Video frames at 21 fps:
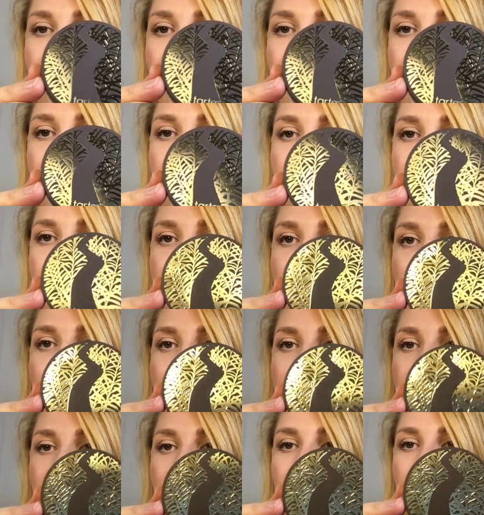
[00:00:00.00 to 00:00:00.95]
Like their
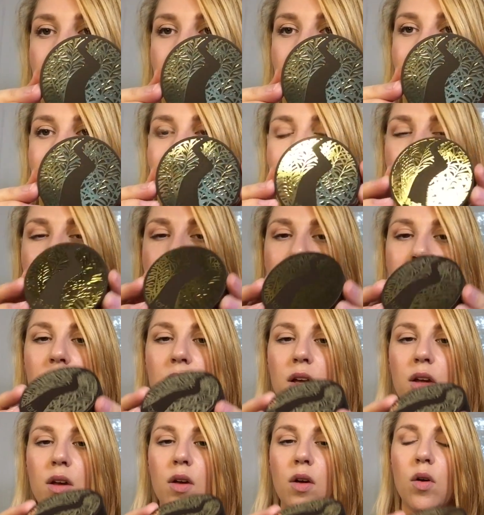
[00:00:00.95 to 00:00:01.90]
designs are just like